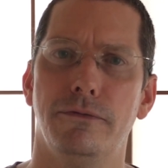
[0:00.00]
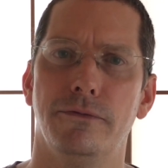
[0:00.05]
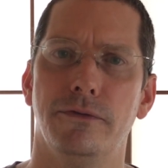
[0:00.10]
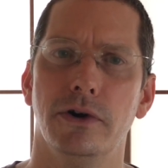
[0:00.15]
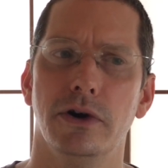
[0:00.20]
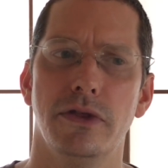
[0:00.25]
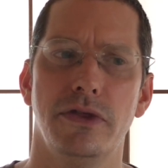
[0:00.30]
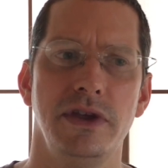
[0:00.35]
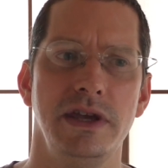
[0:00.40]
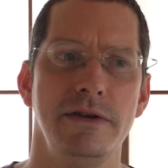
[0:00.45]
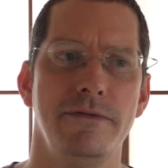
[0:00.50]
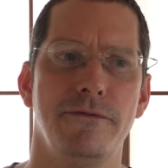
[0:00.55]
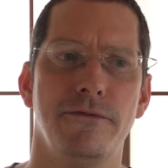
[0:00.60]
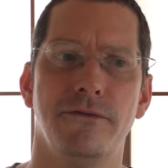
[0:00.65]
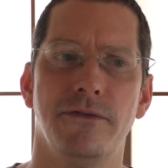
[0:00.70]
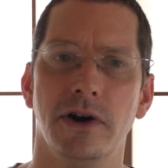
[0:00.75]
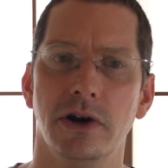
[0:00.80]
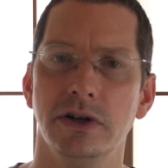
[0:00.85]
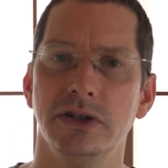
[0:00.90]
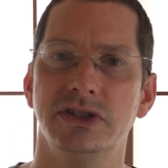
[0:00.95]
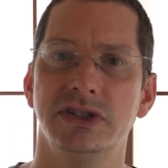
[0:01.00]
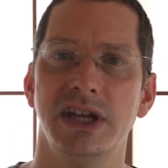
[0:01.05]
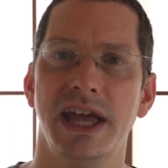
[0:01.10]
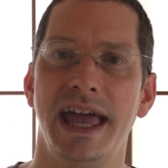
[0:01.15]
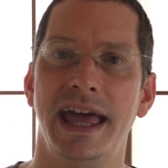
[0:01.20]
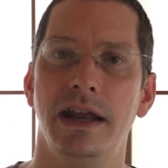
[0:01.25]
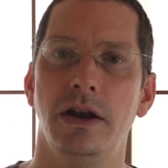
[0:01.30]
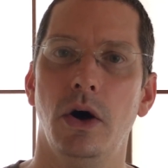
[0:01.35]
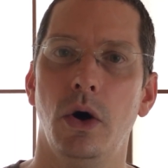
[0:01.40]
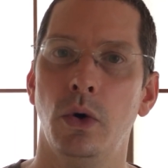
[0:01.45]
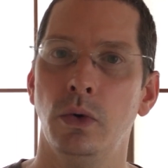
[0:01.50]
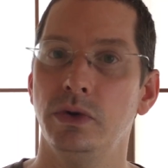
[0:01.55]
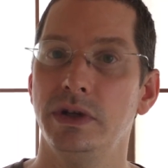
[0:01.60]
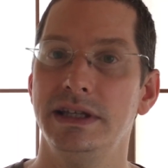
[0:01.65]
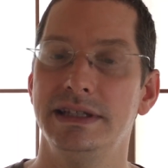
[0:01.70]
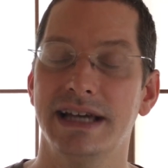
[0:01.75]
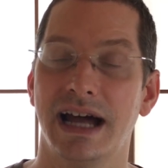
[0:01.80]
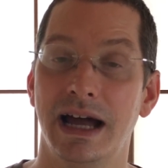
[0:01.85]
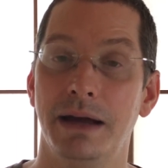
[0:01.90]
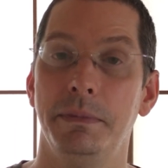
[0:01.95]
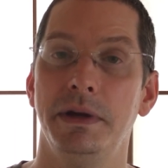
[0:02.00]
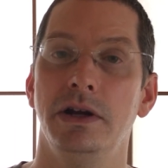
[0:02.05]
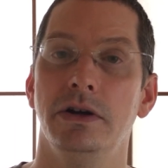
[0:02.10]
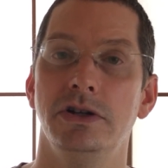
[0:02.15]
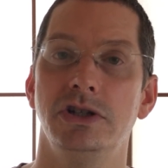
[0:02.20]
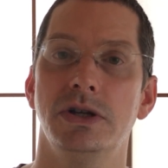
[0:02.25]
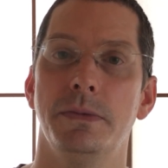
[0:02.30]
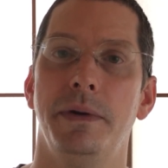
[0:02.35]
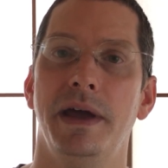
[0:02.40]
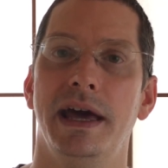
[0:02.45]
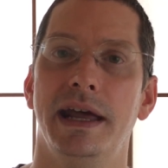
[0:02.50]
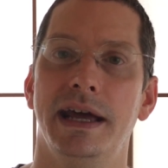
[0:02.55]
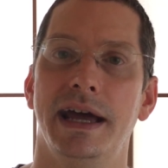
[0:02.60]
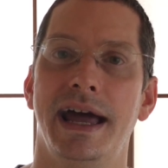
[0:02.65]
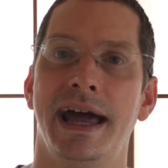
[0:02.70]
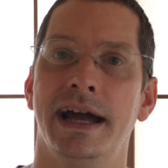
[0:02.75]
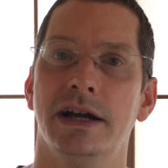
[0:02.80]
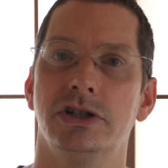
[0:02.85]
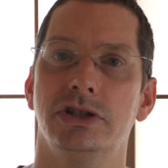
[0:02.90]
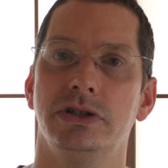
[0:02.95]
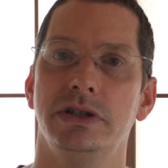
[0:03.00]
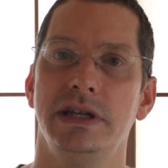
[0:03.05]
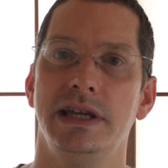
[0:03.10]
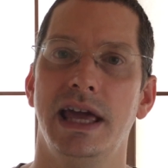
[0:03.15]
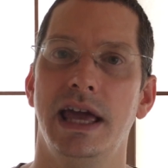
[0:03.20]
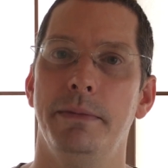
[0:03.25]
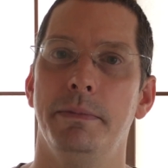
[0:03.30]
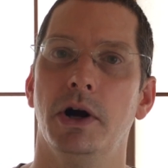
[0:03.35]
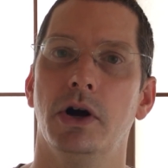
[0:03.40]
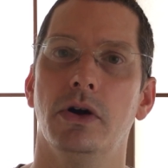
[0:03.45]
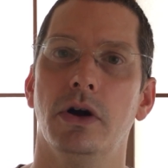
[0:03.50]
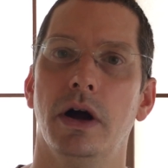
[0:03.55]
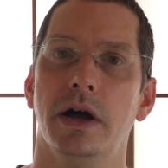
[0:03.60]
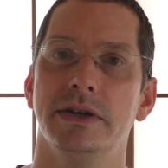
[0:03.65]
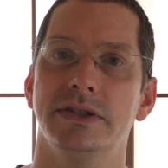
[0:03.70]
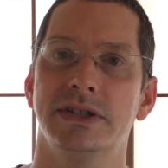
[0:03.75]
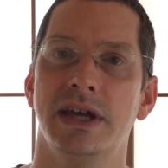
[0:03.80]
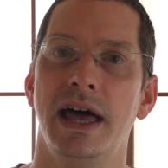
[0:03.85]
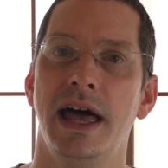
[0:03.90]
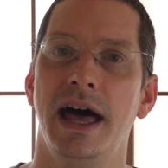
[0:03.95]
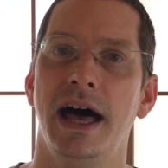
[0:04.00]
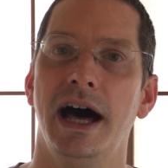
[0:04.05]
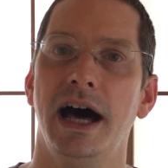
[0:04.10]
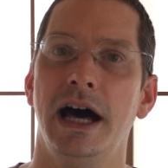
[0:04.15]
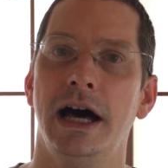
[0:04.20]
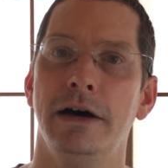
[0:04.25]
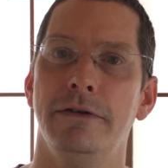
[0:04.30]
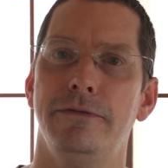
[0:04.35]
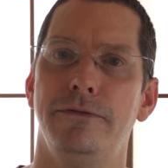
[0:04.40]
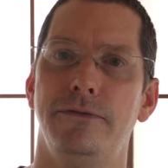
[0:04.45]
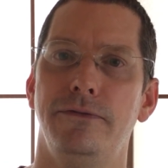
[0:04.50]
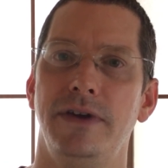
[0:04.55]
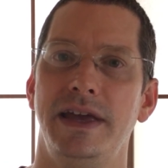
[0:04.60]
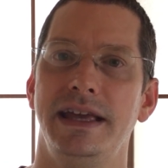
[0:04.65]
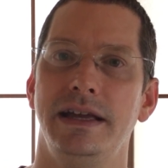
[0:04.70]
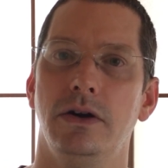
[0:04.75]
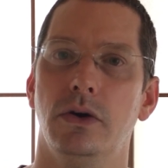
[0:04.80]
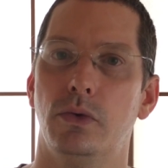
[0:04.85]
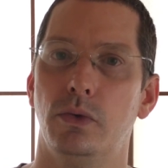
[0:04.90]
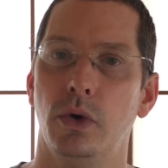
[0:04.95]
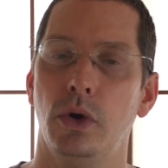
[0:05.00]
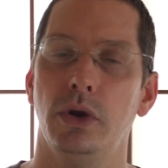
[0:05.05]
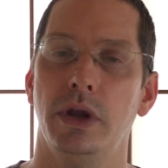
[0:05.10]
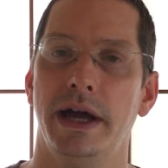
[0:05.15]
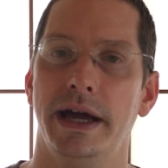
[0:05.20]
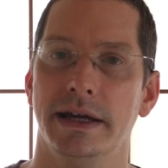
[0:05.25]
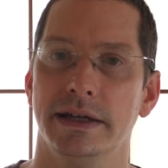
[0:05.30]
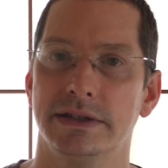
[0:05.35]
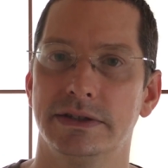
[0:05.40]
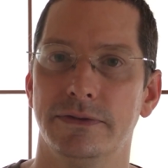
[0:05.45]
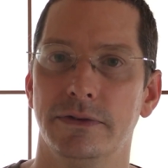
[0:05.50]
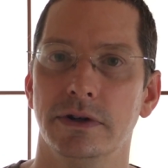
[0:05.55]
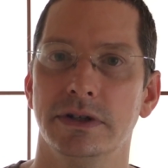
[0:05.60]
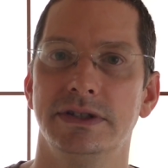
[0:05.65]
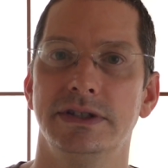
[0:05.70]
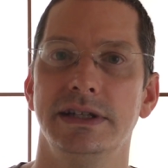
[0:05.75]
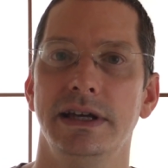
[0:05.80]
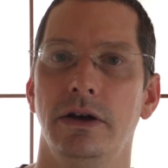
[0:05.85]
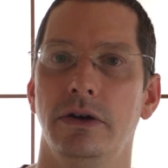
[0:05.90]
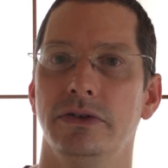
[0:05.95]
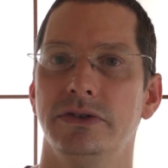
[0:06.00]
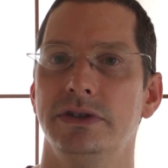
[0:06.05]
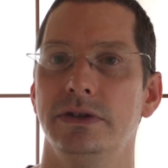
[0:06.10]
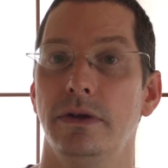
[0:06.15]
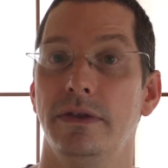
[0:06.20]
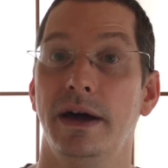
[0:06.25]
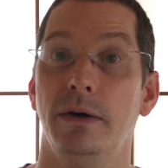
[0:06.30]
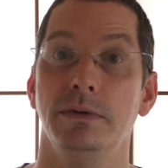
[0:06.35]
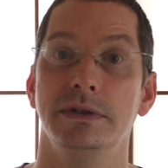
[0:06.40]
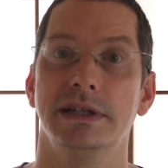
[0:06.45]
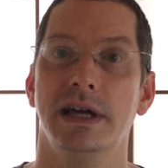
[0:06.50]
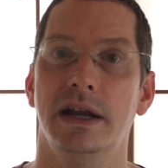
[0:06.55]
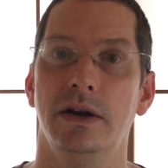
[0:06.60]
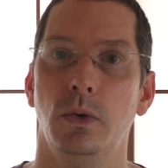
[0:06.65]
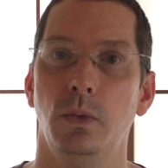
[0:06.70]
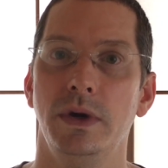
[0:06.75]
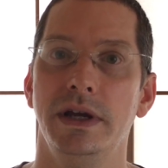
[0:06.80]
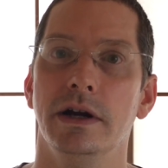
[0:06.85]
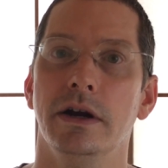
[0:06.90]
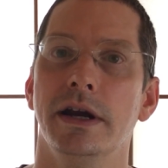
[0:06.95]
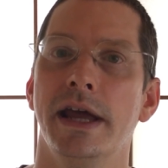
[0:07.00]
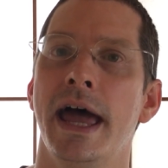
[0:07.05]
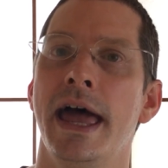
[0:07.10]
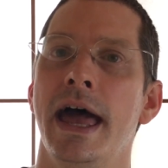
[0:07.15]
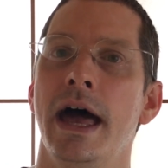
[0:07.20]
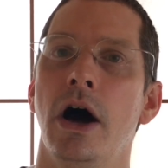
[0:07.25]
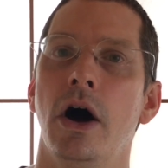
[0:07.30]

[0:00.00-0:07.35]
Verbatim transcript: for the first and only time here in Japan, I actually came across a fake Rolex for sale, so that was kind of weird.